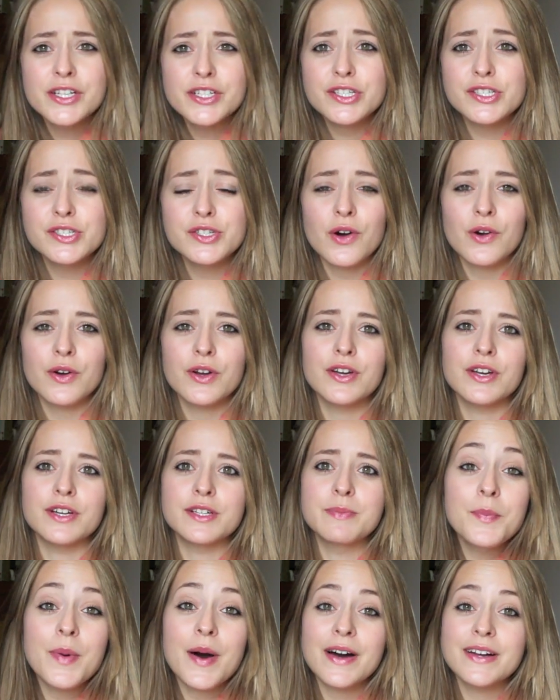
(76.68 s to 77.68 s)
just not
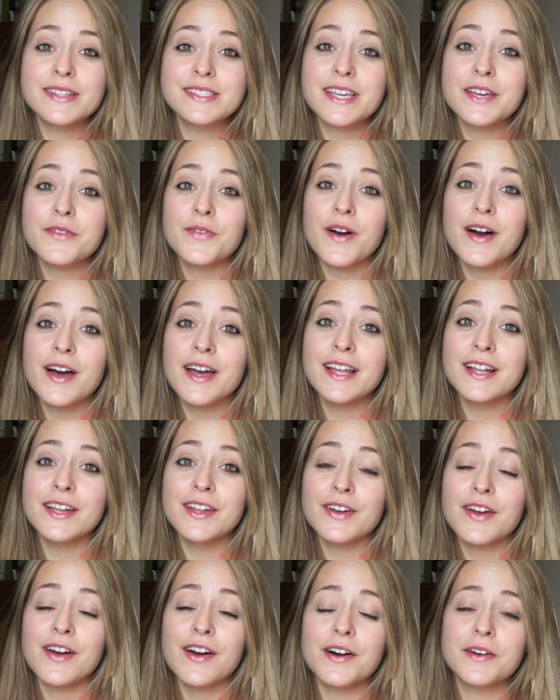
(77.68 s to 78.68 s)
good. But if I
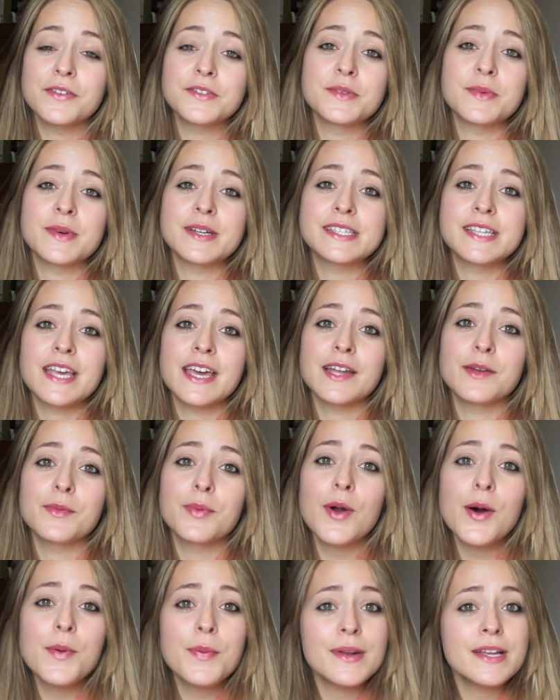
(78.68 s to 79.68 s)
look after my skin
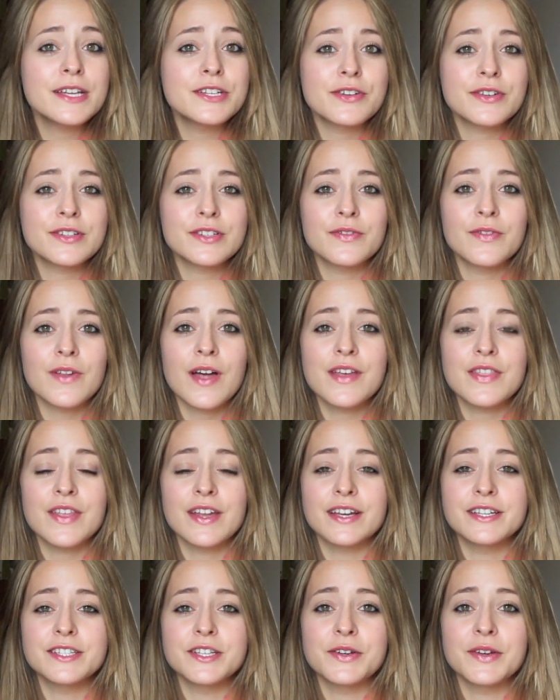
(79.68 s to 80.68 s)
properly during the flight,
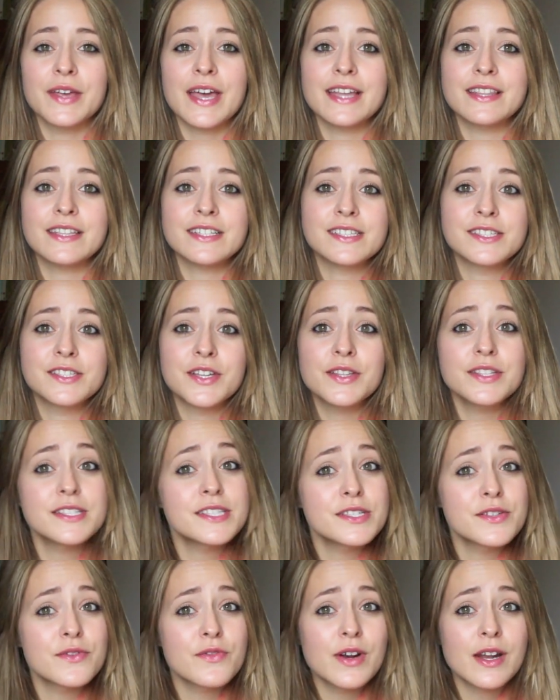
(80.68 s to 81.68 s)
then I don't get this. So
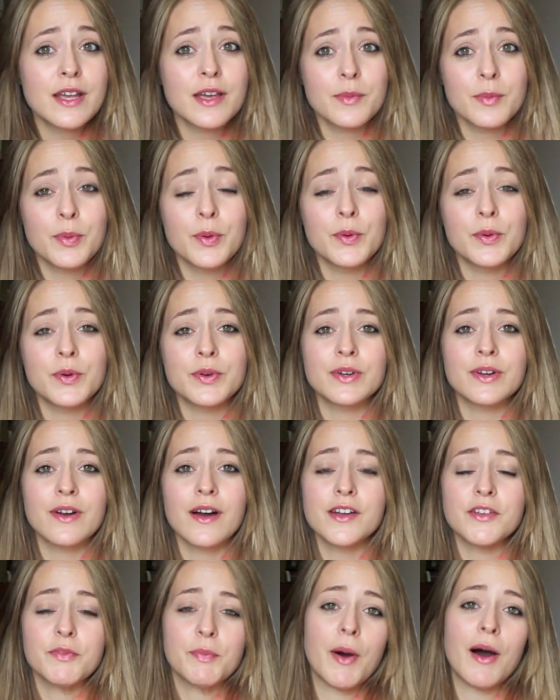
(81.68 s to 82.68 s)
this is a really important
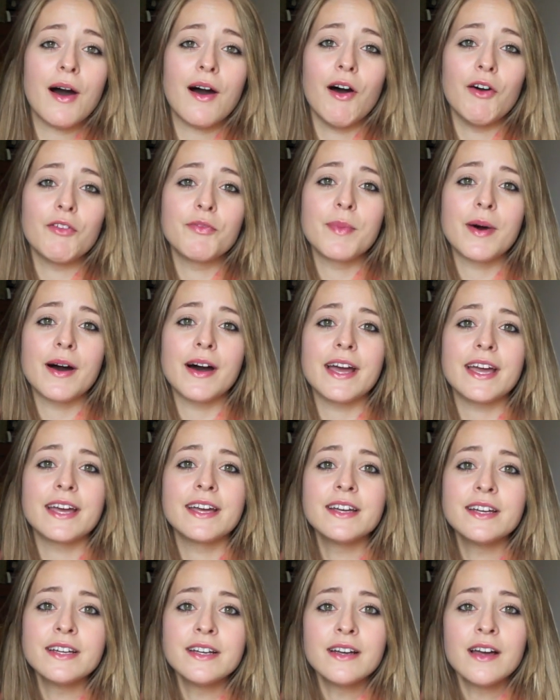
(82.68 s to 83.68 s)
kind of part of
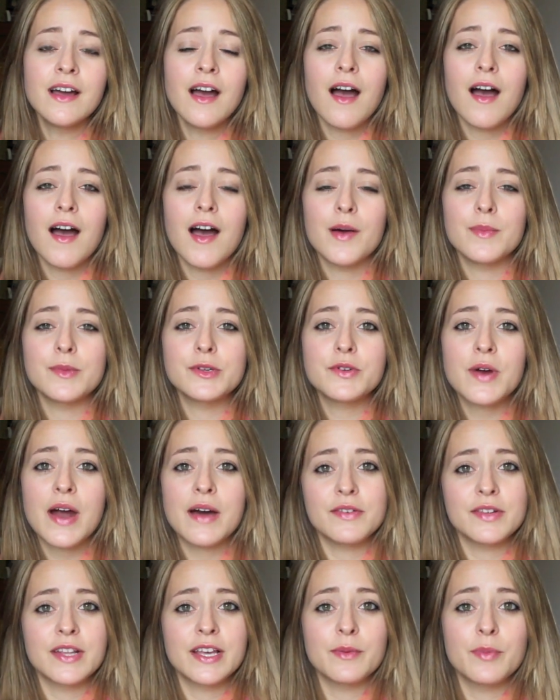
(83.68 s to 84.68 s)
my
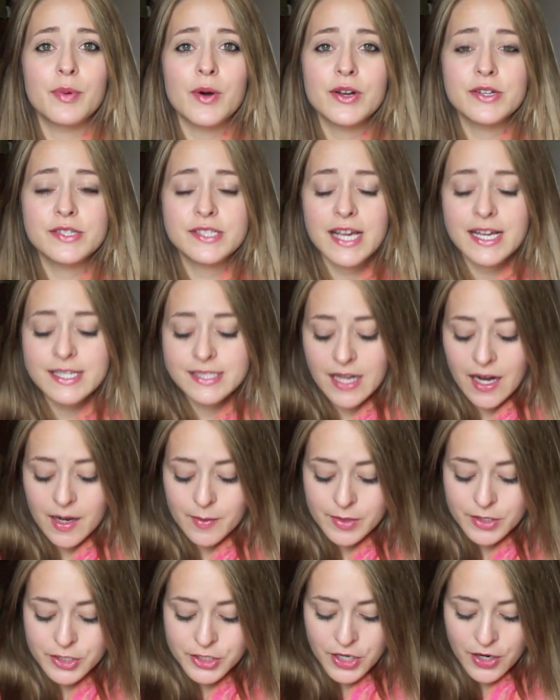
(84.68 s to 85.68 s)
traveling process, and
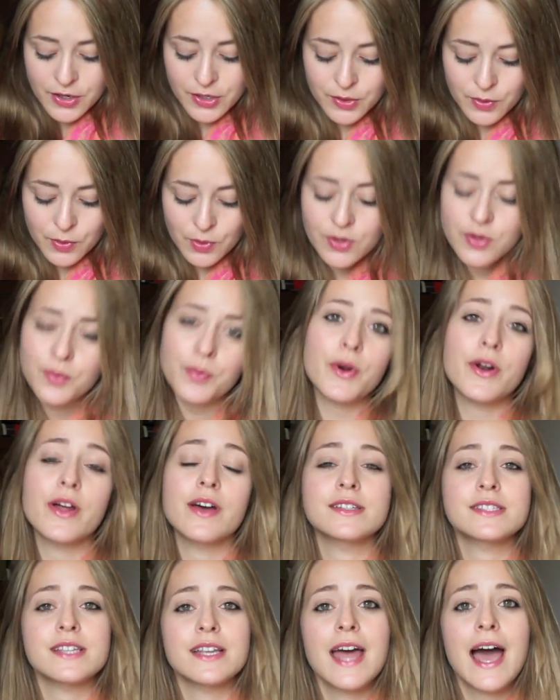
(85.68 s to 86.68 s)
I'm going to show you all of the
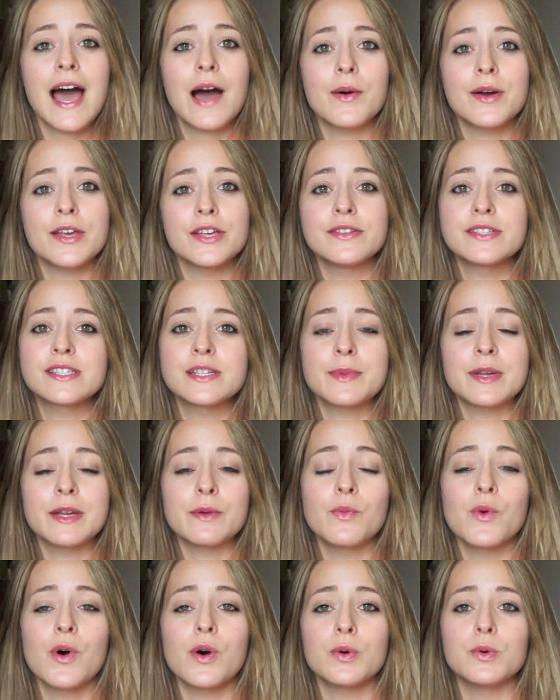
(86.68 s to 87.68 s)
products and how I use them and
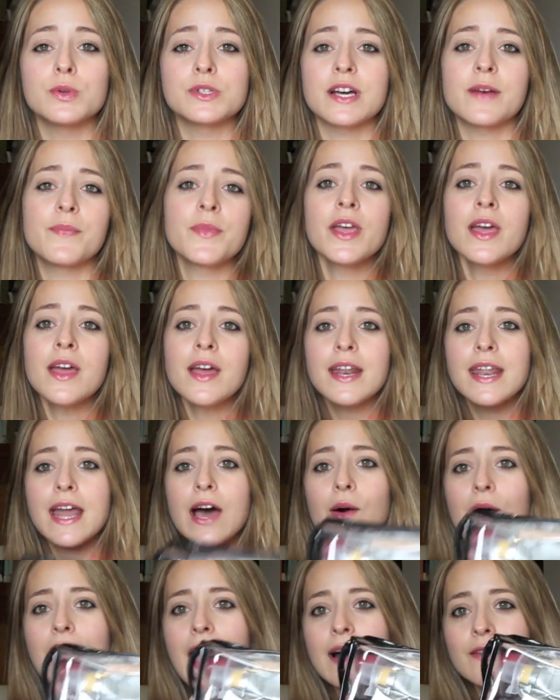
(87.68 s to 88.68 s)
in what order.
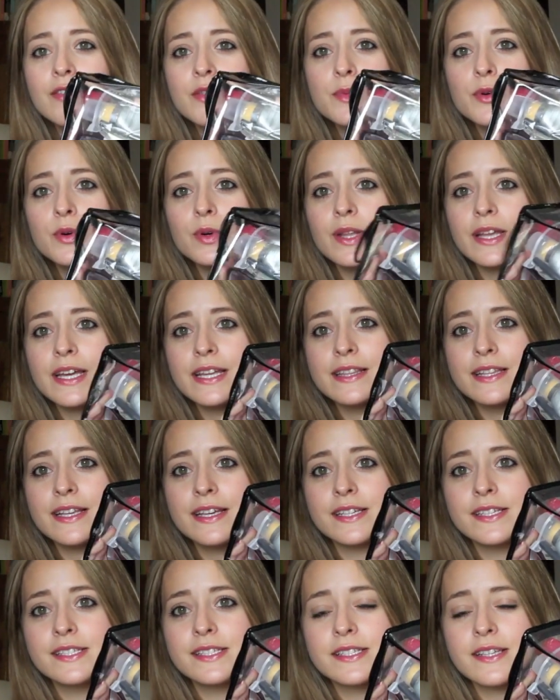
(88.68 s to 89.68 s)
Now I have them all in
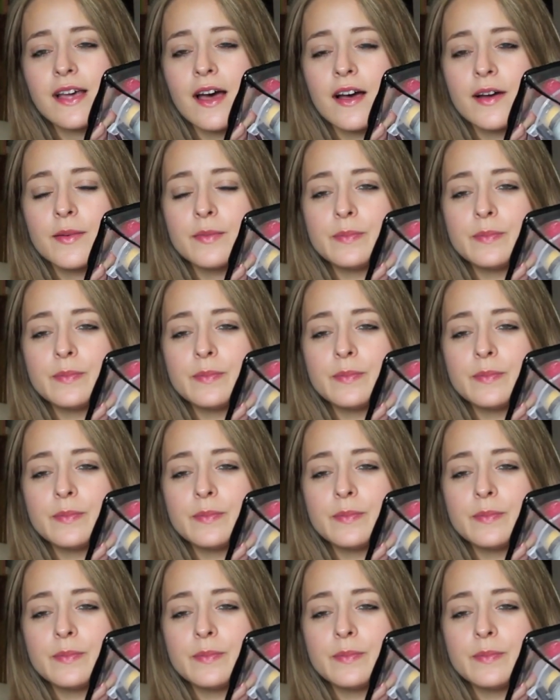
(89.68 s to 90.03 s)
this